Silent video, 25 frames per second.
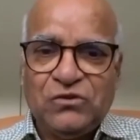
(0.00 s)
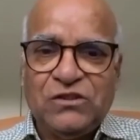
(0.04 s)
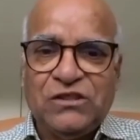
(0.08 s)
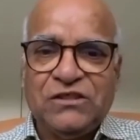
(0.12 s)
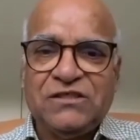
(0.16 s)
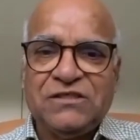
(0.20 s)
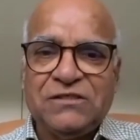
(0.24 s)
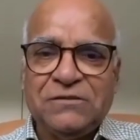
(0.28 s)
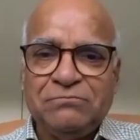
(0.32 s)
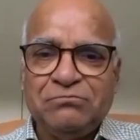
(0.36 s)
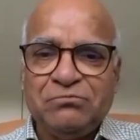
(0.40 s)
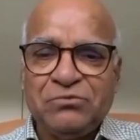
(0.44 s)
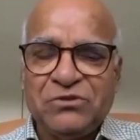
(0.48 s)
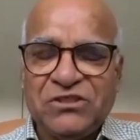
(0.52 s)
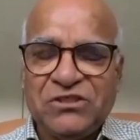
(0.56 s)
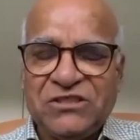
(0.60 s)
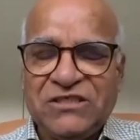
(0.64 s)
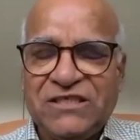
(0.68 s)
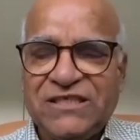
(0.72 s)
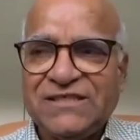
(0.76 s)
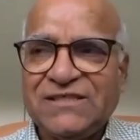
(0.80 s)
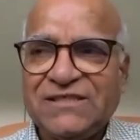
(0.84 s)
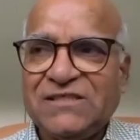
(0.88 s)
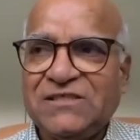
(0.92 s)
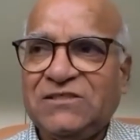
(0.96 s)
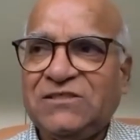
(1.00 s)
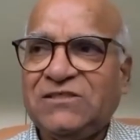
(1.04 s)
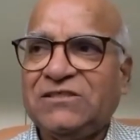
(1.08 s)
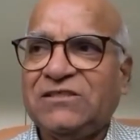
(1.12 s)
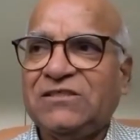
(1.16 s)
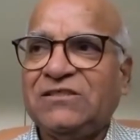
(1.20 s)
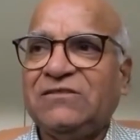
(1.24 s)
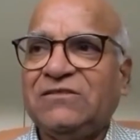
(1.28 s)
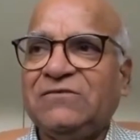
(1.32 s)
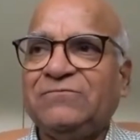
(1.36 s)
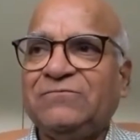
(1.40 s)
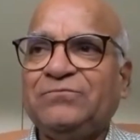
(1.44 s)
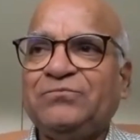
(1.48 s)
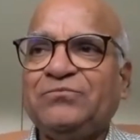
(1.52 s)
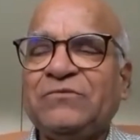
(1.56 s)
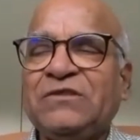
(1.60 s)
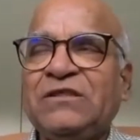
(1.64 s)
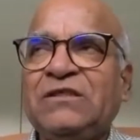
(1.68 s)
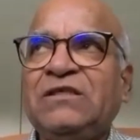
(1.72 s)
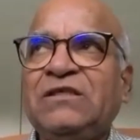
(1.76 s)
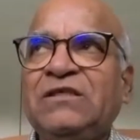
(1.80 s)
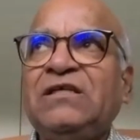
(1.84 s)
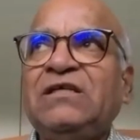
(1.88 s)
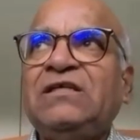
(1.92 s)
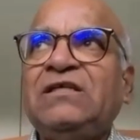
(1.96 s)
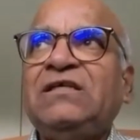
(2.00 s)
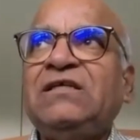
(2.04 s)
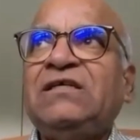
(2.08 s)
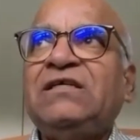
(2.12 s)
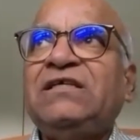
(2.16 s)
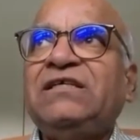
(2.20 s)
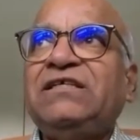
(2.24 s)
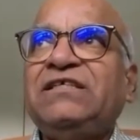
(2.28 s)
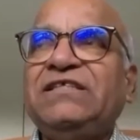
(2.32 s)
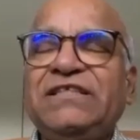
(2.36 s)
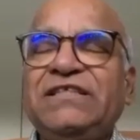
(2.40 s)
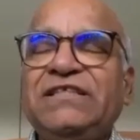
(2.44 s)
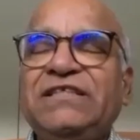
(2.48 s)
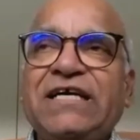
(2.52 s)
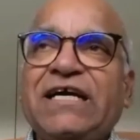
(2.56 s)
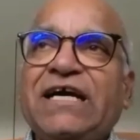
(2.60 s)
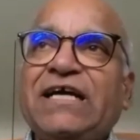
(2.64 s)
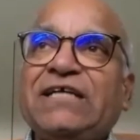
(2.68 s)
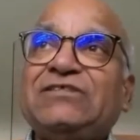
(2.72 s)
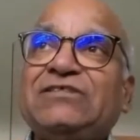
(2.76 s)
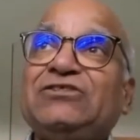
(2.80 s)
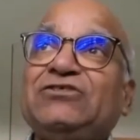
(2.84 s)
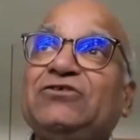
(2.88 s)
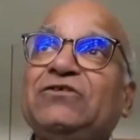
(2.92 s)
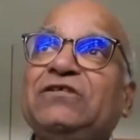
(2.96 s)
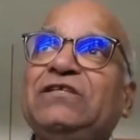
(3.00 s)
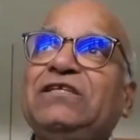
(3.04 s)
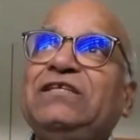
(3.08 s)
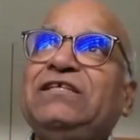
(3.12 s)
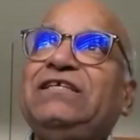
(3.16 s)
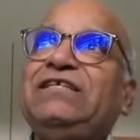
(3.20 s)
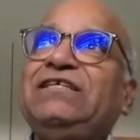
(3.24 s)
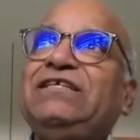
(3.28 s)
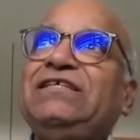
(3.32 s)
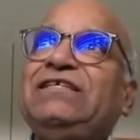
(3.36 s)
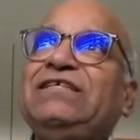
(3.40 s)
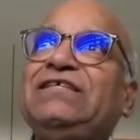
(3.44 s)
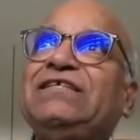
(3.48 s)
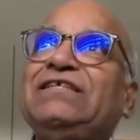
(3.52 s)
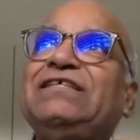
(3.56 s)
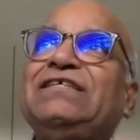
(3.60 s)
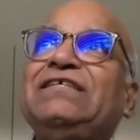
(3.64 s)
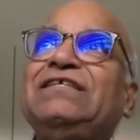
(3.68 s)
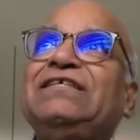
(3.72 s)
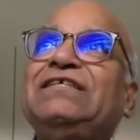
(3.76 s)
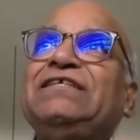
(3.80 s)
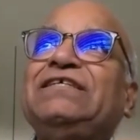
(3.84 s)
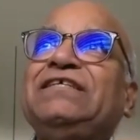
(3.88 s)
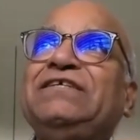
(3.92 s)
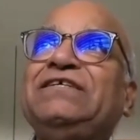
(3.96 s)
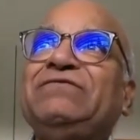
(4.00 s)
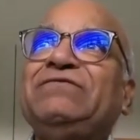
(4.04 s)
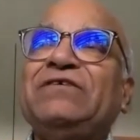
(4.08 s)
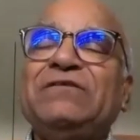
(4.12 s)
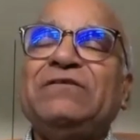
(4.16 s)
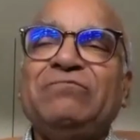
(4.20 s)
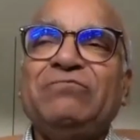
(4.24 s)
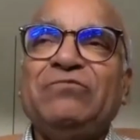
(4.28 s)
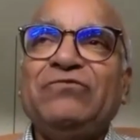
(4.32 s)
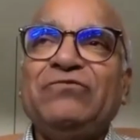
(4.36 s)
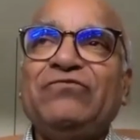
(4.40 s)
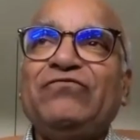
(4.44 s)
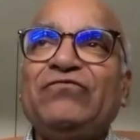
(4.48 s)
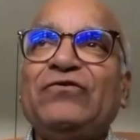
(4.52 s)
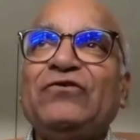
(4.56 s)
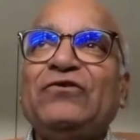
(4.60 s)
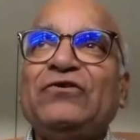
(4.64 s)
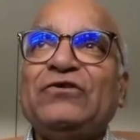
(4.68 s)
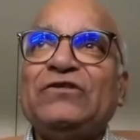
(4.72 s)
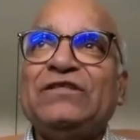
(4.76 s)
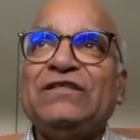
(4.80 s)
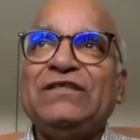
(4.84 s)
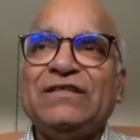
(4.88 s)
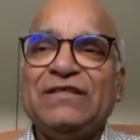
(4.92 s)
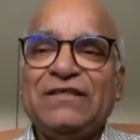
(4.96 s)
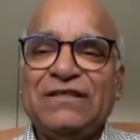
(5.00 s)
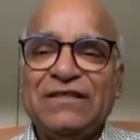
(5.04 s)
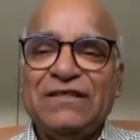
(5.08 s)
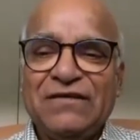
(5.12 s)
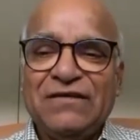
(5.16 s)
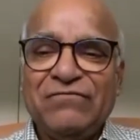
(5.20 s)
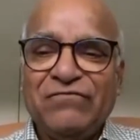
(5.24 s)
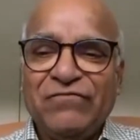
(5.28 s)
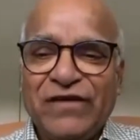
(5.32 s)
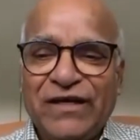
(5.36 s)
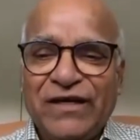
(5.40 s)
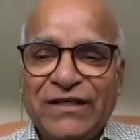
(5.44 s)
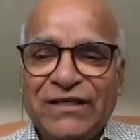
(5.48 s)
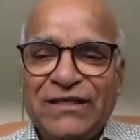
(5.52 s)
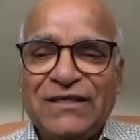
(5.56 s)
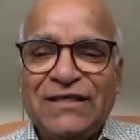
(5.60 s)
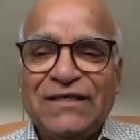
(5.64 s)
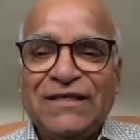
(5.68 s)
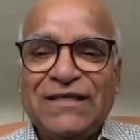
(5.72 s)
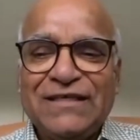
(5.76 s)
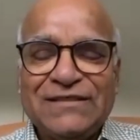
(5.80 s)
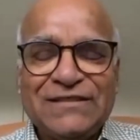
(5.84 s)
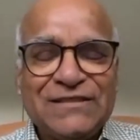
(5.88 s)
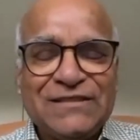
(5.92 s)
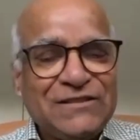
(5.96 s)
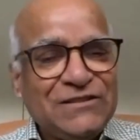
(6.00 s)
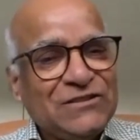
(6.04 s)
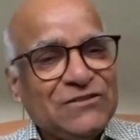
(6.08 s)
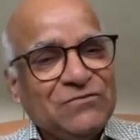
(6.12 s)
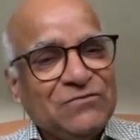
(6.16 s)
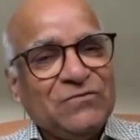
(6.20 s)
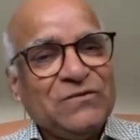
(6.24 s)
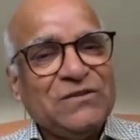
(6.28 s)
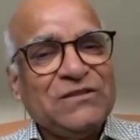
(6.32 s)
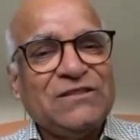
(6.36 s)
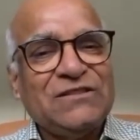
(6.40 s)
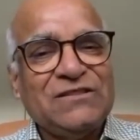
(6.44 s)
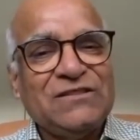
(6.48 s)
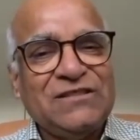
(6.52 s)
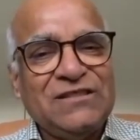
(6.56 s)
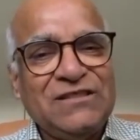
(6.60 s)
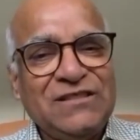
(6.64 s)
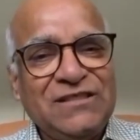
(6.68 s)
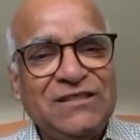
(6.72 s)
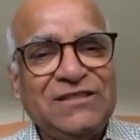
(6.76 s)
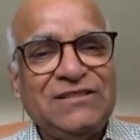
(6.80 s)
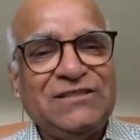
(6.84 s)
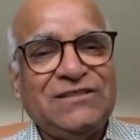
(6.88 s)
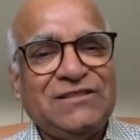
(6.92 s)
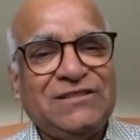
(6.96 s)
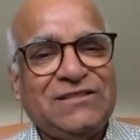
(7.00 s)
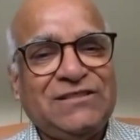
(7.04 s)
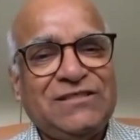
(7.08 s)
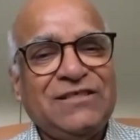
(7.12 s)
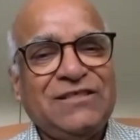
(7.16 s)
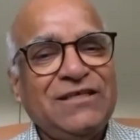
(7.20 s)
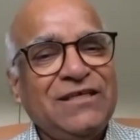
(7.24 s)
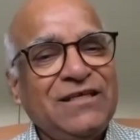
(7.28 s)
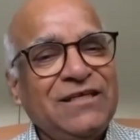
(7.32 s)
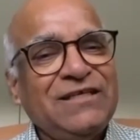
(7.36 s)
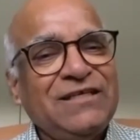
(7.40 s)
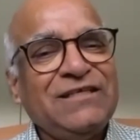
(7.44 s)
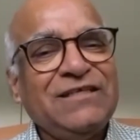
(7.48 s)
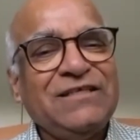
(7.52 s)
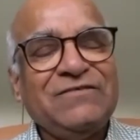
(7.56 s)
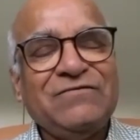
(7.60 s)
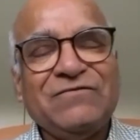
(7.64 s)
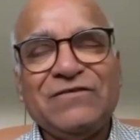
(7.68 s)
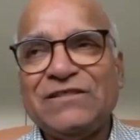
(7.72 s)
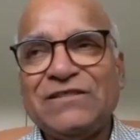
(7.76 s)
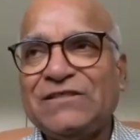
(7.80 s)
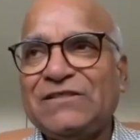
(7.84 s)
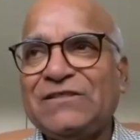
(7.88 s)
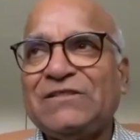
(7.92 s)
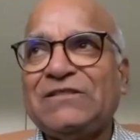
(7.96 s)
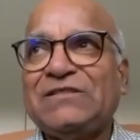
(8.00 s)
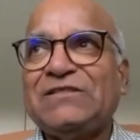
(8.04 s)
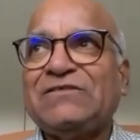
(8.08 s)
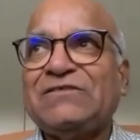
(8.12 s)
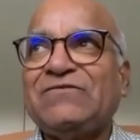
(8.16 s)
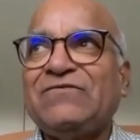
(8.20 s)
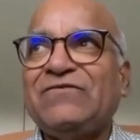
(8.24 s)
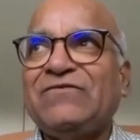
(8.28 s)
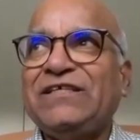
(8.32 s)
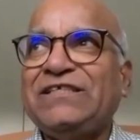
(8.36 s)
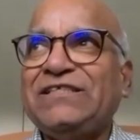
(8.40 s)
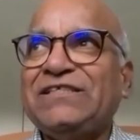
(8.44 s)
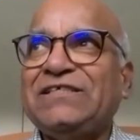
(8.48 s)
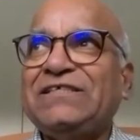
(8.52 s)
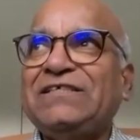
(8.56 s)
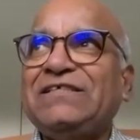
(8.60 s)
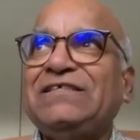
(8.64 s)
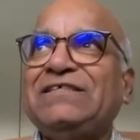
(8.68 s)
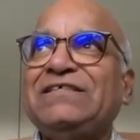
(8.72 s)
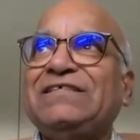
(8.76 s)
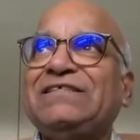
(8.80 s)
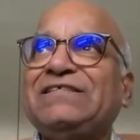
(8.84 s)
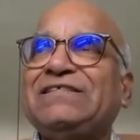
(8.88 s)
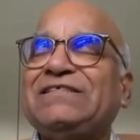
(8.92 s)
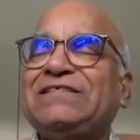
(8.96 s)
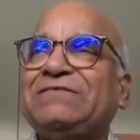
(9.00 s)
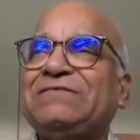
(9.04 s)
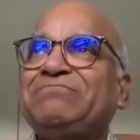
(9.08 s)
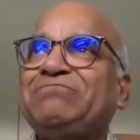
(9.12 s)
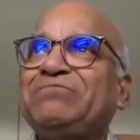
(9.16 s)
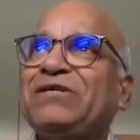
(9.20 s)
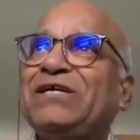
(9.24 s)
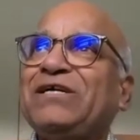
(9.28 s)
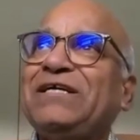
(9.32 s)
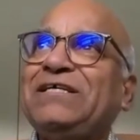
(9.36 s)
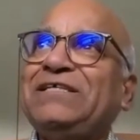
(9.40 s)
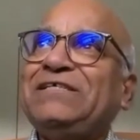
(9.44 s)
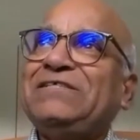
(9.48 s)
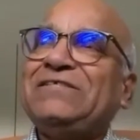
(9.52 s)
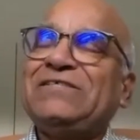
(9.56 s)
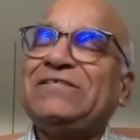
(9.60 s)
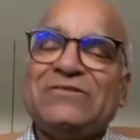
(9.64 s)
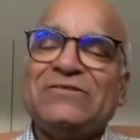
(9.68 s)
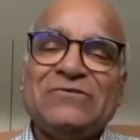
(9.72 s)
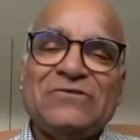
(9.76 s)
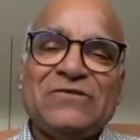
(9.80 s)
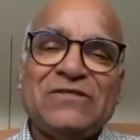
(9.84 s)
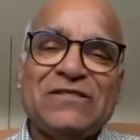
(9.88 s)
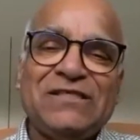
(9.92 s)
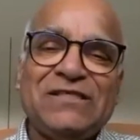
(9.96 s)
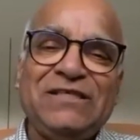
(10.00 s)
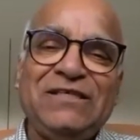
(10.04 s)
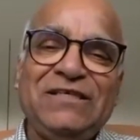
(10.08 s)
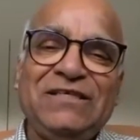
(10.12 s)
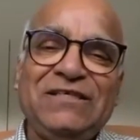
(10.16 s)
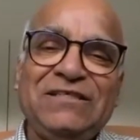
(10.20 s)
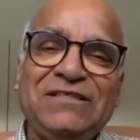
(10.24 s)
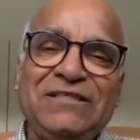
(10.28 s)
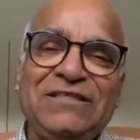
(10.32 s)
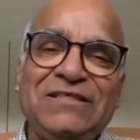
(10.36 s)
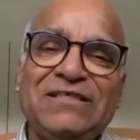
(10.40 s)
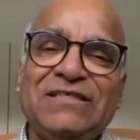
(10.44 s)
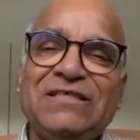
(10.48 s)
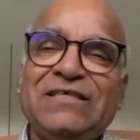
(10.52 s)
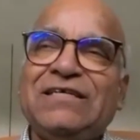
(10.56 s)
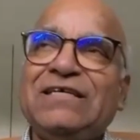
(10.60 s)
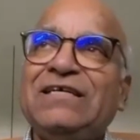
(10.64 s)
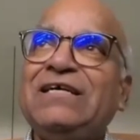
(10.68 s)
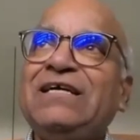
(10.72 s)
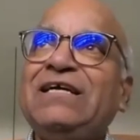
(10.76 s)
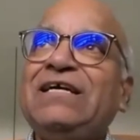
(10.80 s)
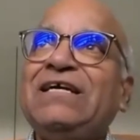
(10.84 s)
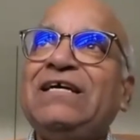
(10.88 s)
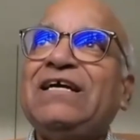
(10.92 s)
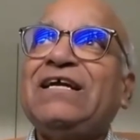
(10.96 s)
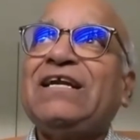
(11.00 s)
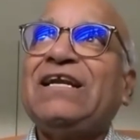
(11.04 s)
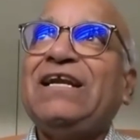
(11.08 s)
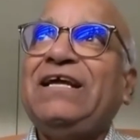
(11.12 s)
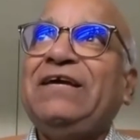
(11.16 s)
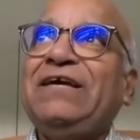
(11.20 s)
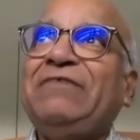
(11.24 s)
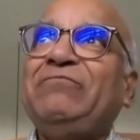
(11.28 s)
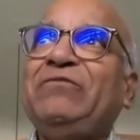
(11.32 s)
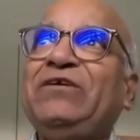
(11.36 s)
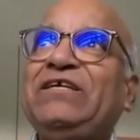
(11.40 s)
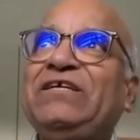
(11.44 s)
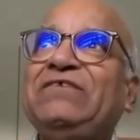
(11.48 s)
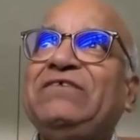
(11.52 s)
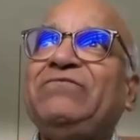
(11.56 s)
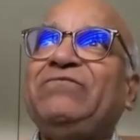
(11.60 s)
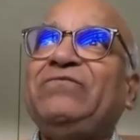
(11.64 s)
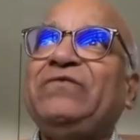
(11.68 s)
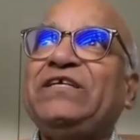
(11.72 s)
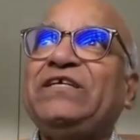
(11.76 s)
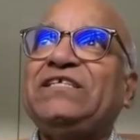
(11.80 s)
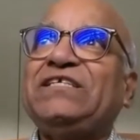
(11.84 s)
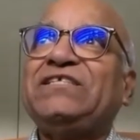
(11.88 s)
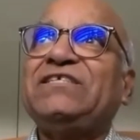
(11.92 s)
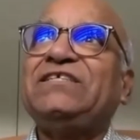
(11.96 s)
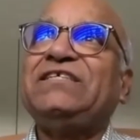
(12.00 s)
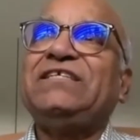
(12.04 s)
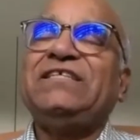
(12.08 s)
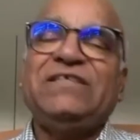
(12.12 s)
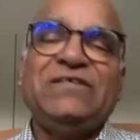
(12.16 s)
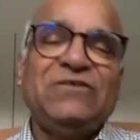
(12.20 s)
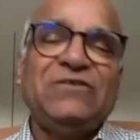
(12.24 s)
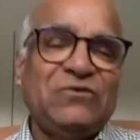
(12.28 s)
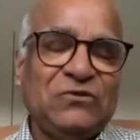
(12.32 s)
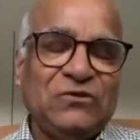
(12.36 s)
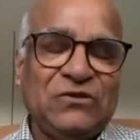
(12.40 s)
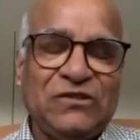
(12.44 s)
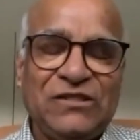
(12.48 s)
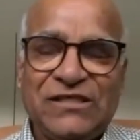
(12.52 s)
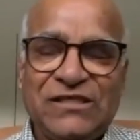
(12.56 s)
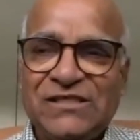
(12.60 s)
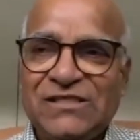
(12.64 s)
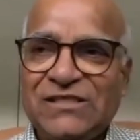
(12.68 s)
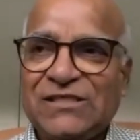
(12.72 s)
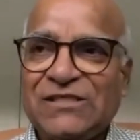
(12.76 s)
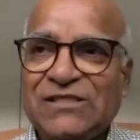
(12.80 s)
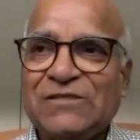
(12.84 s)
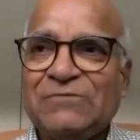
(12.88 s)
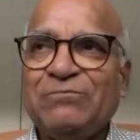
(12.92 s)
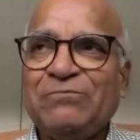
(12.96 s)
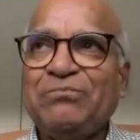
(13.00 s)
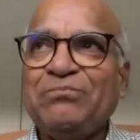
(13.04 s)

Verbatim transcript: the TRIPS decision, India actually, even before a final decision was reached, it was quite a surprise to see India claiming victory on this,